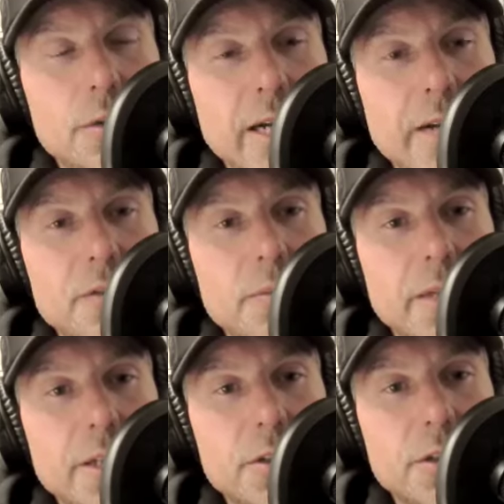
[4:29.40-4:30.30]
You have
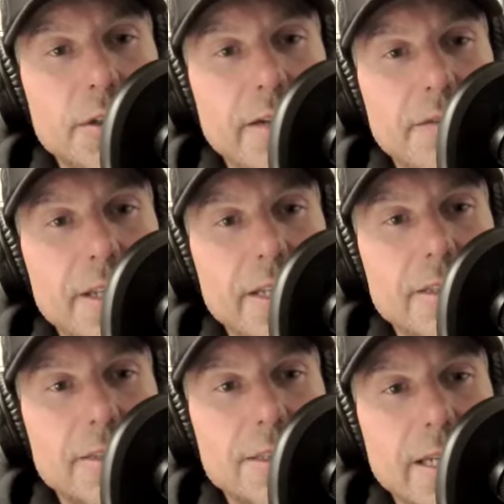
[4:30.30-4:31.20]
to make sure everything
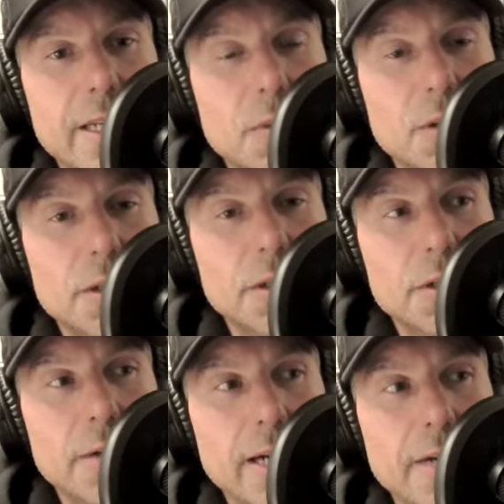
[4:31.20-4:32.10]
is set up good.
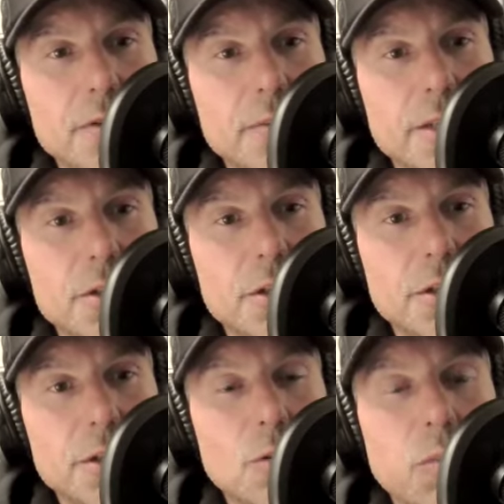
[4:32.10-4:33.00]
You have to make sure
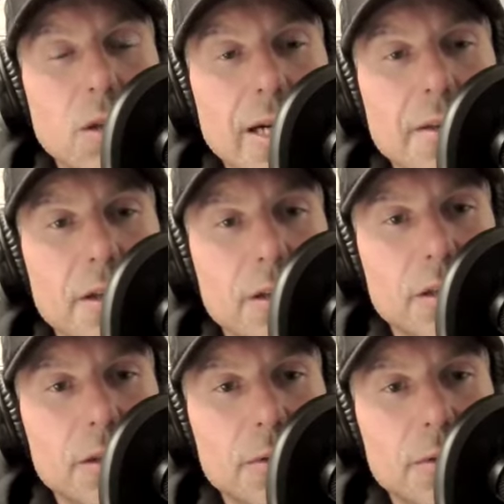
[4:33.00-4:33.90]
you apply the
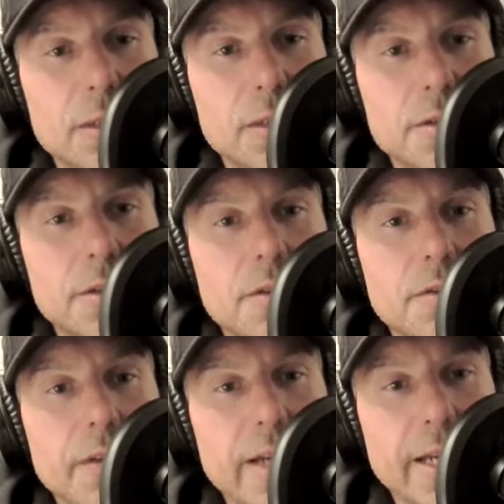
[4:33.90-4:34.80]
glue to the
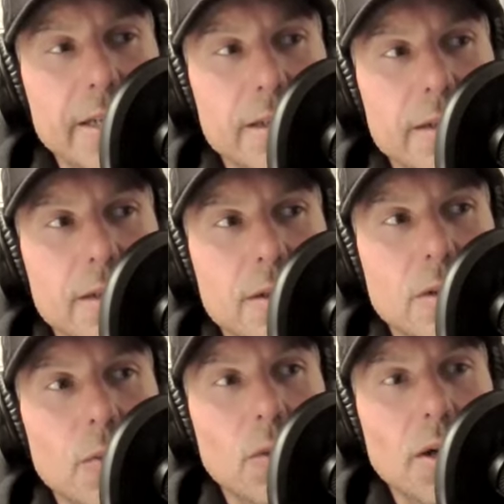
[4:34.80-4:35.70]
vein
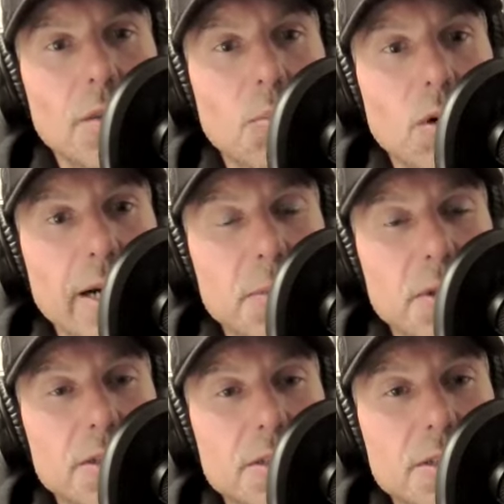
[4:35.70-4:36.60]
while the
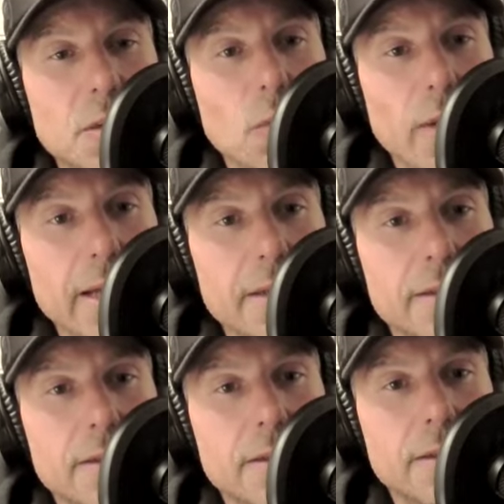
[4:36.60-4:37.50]
primer is still wet
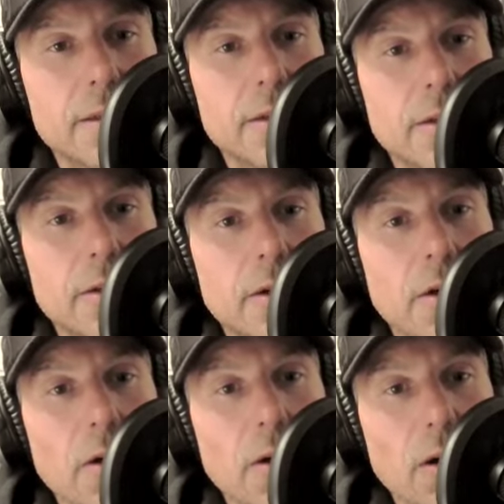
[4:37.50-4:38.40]

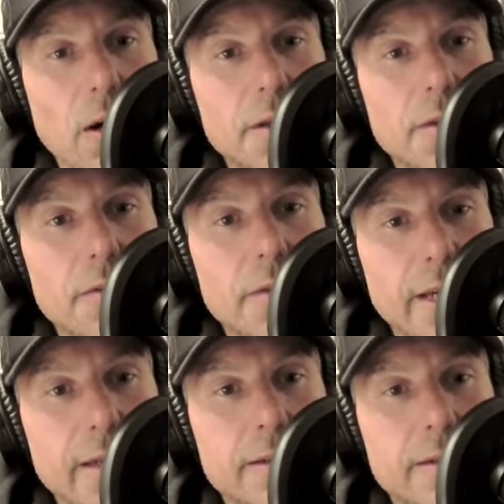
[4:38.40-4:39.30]
on the
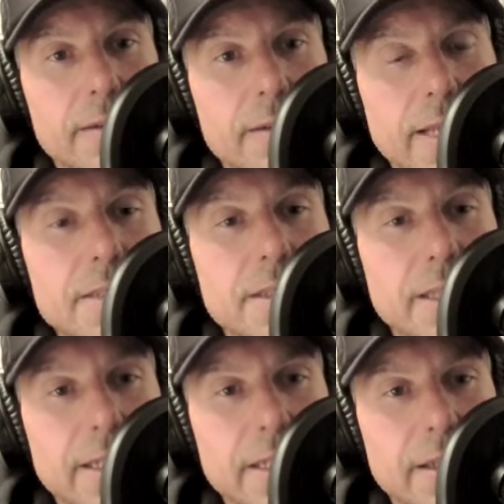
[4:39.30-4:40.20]
vein. That's the
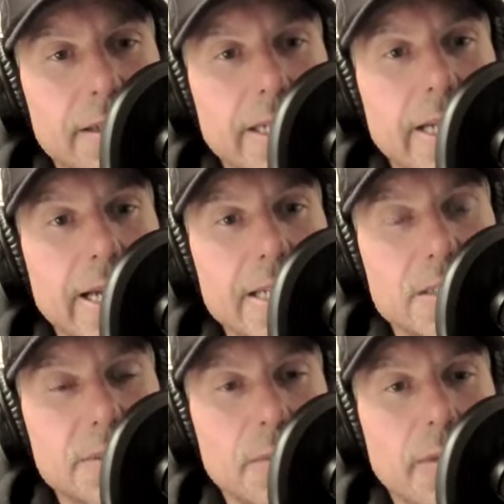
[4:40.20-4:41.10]
key. It has
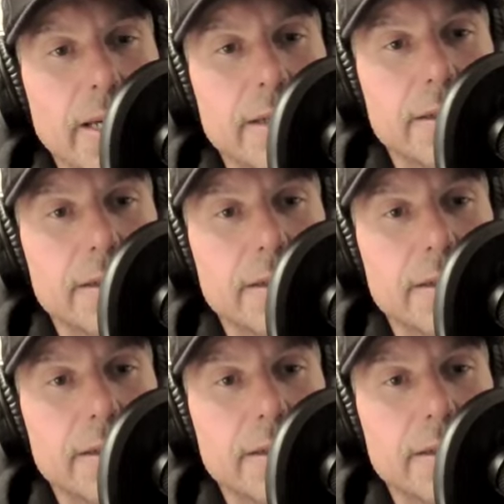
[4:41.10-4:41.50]
to be wet.